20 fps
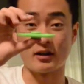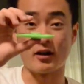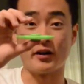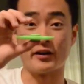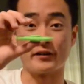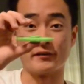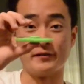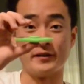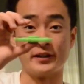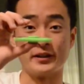
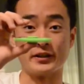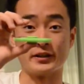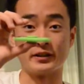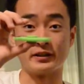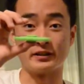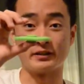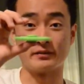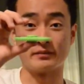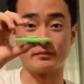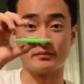on your
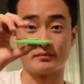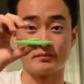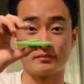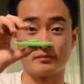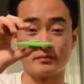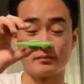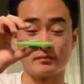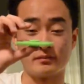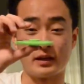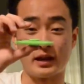finger
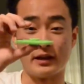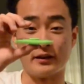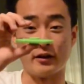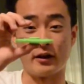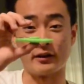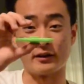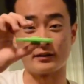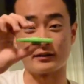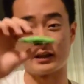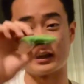and
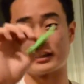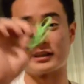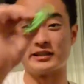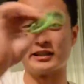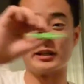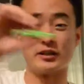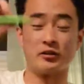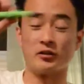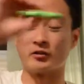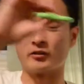not like
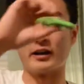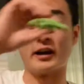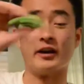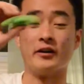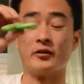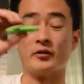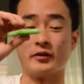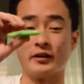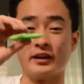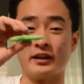jiggle
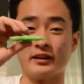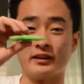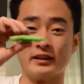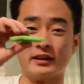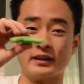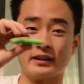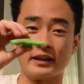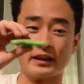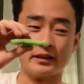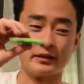around or
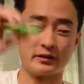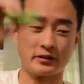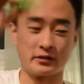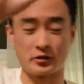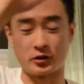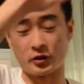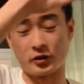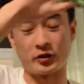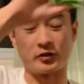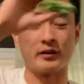anything and
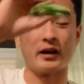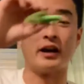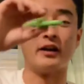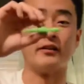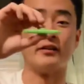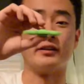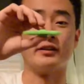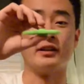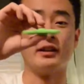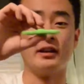jerk
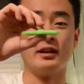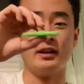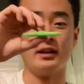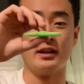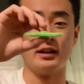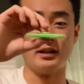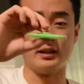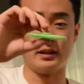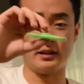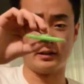around.
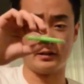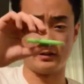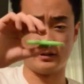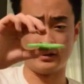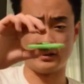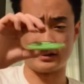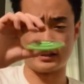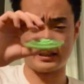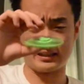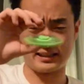
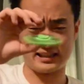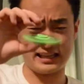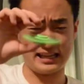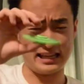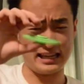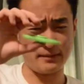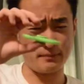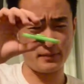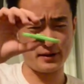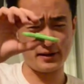To just
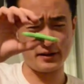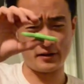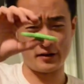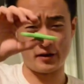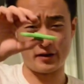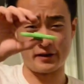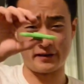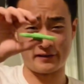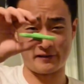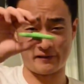keep it
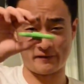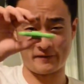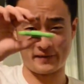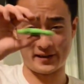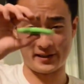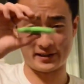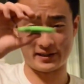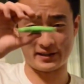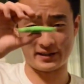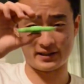on your
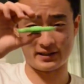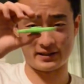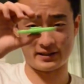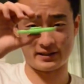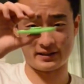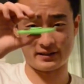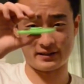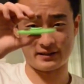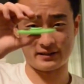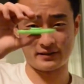finger.
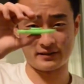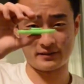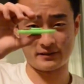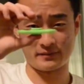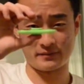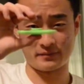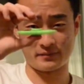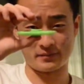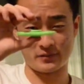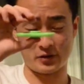
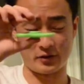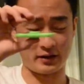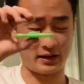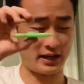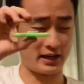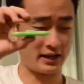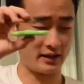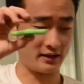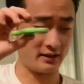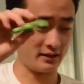
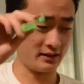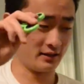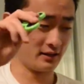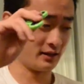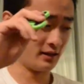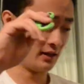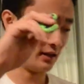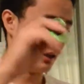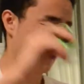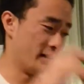Okay?
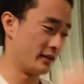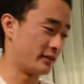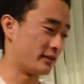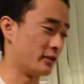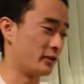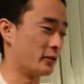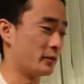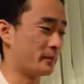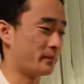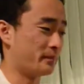
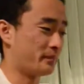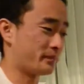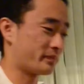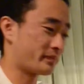So